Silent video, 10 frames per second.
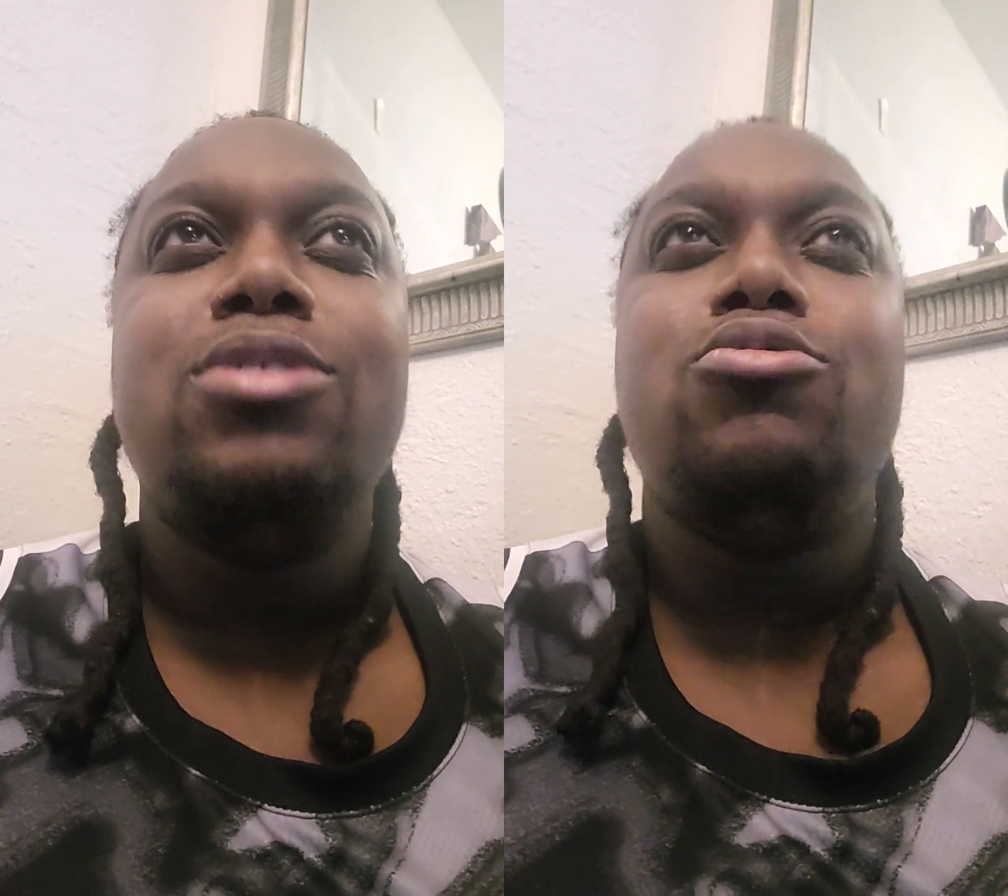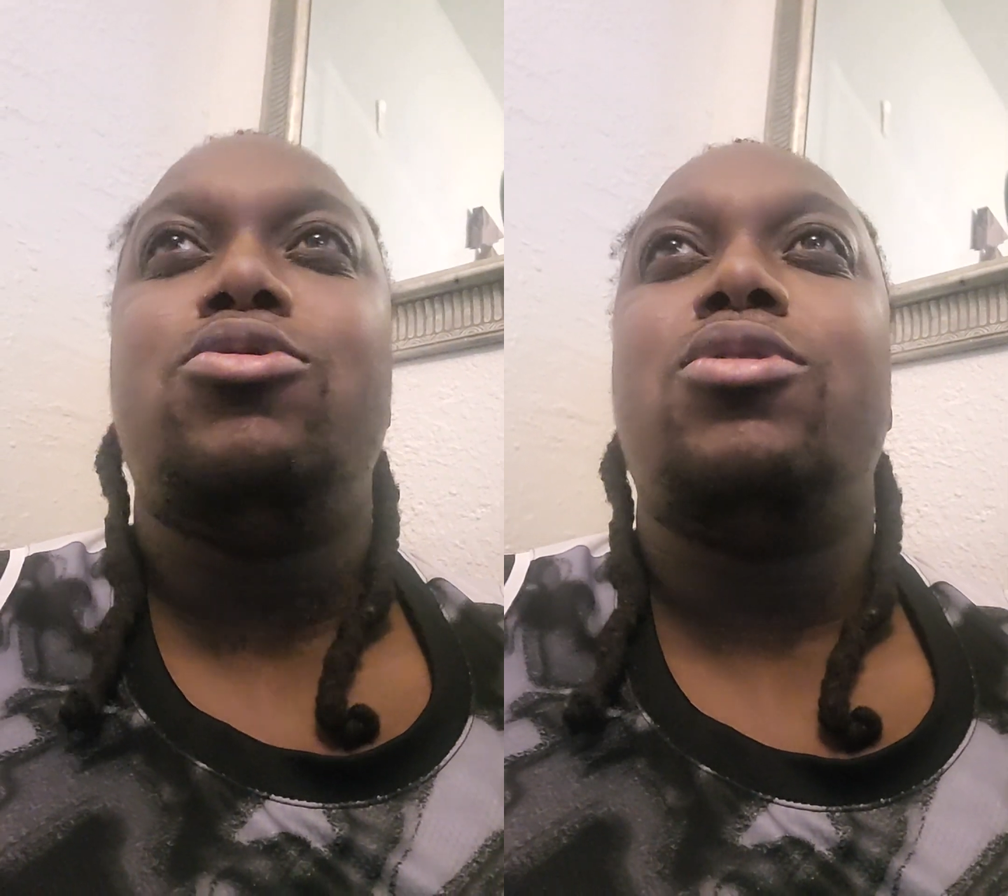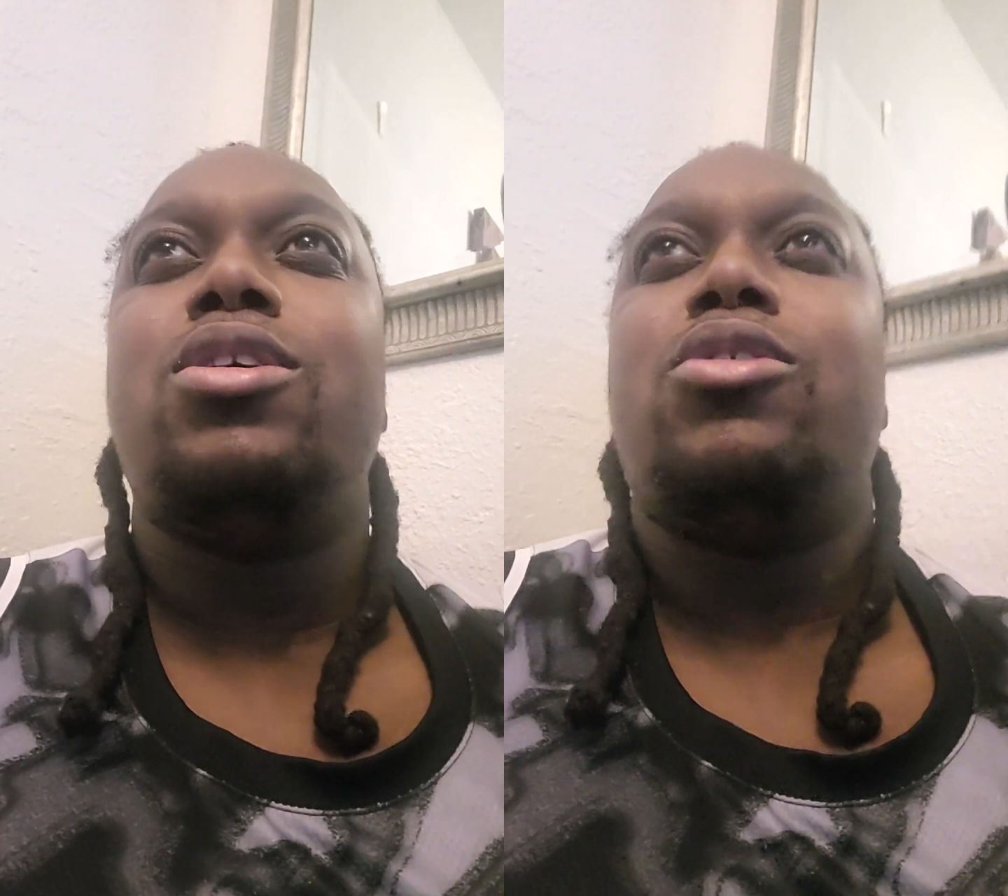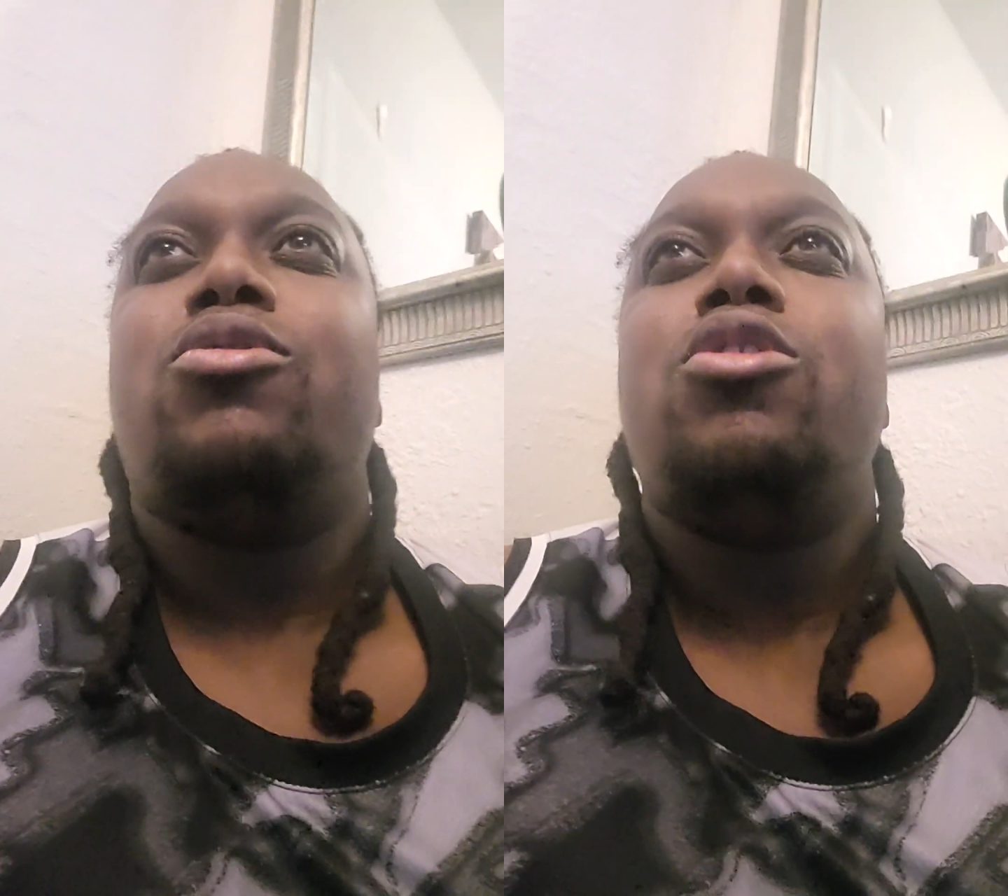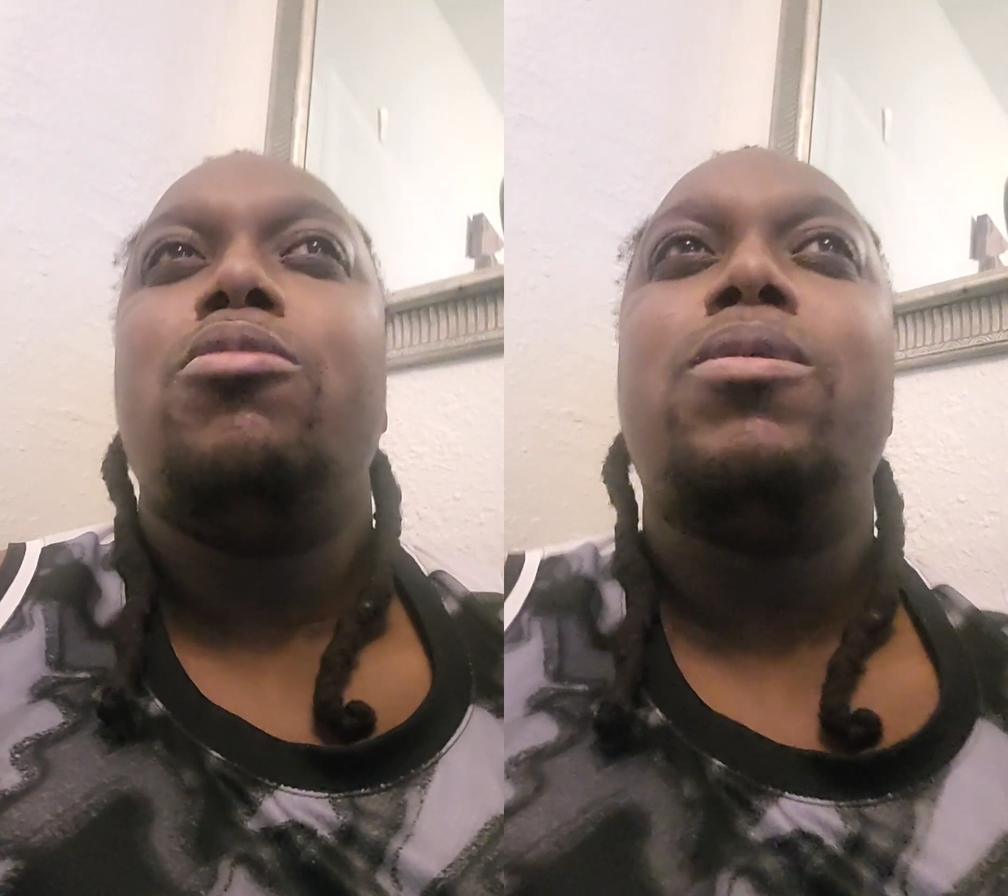You a
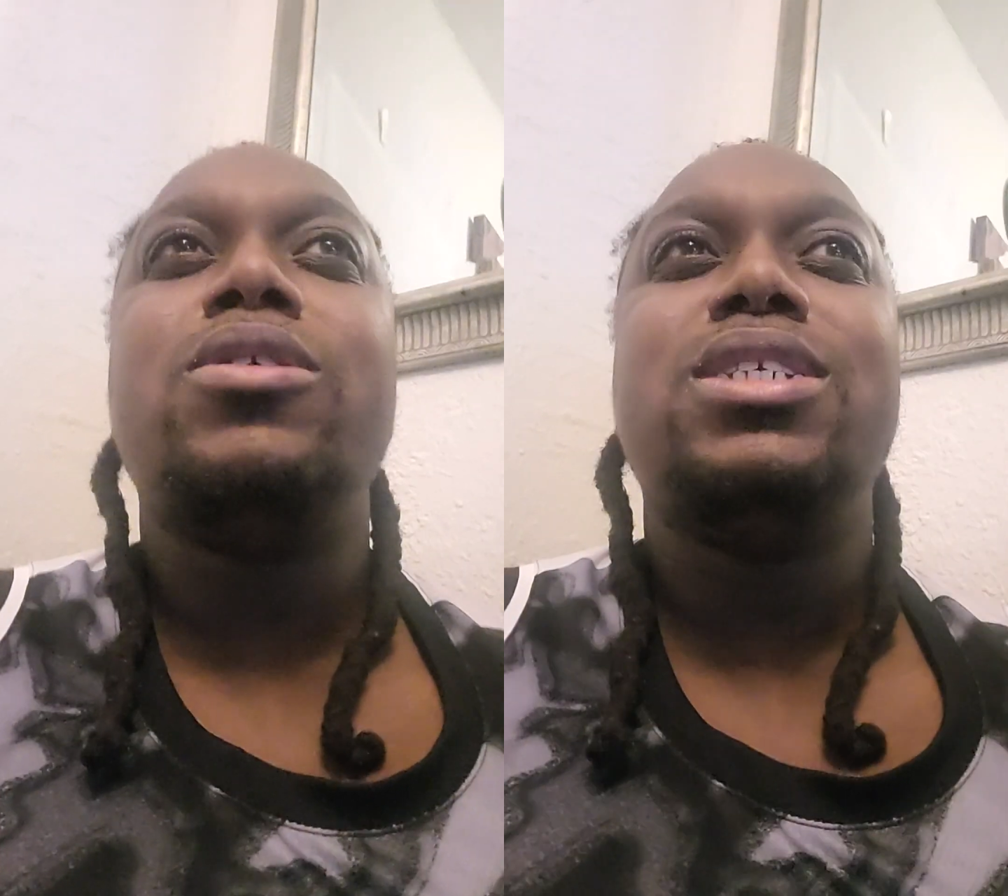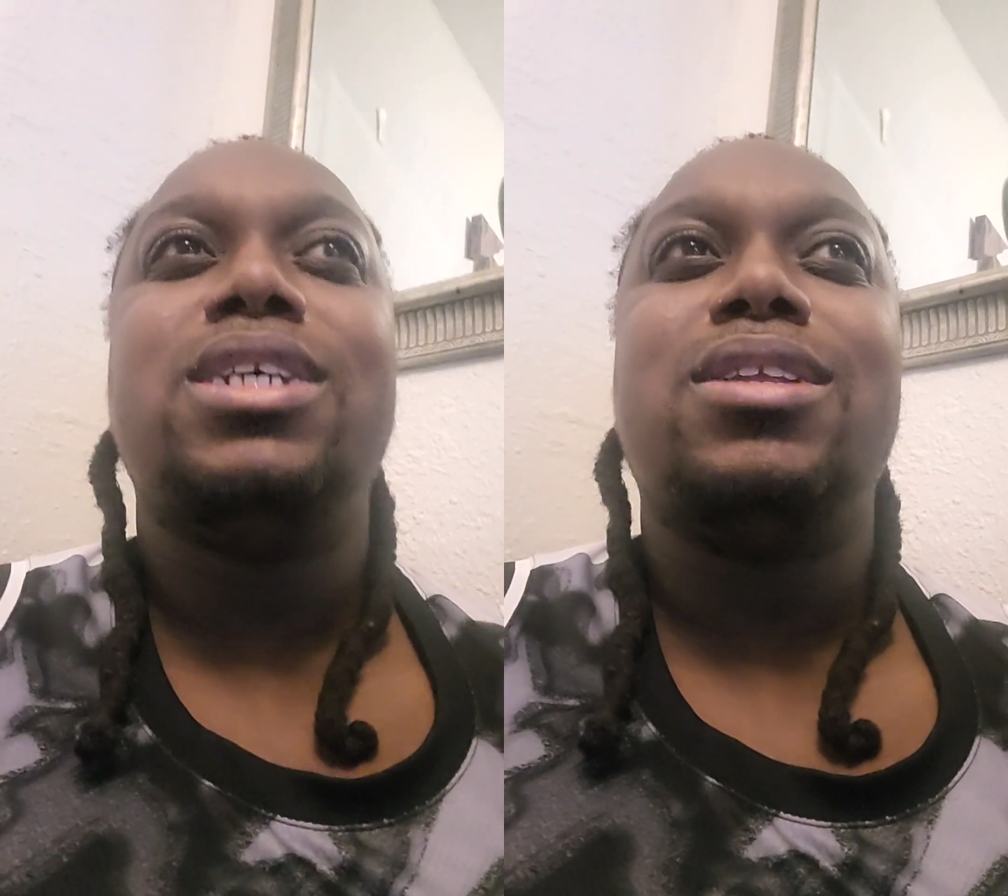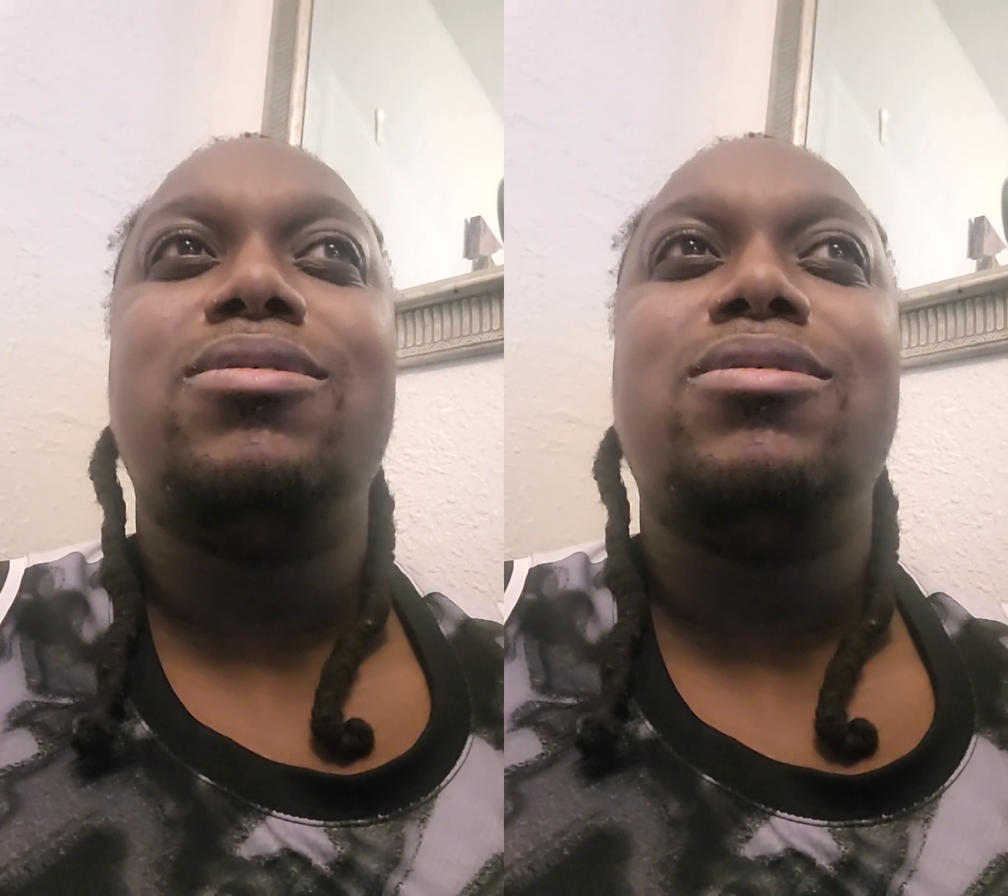grown person.